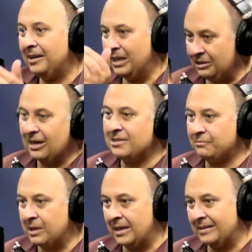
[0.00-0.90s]
And you guys
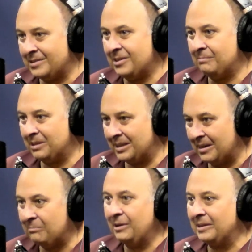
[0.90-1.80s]
have taken a step to kind
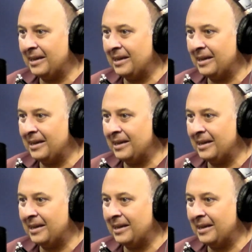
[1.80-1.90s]
of bring that in